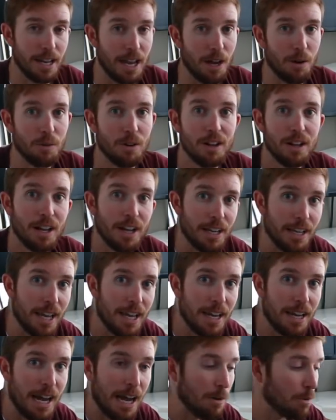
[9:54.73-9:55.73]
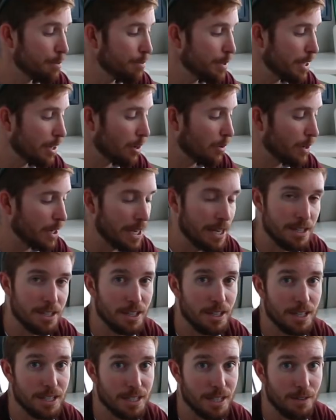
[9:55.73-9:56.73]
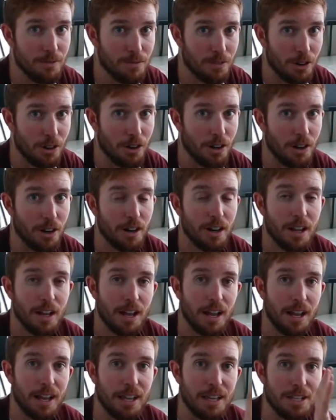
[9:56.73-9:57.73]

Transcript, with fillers: Now again, I will be going into this inverter uh,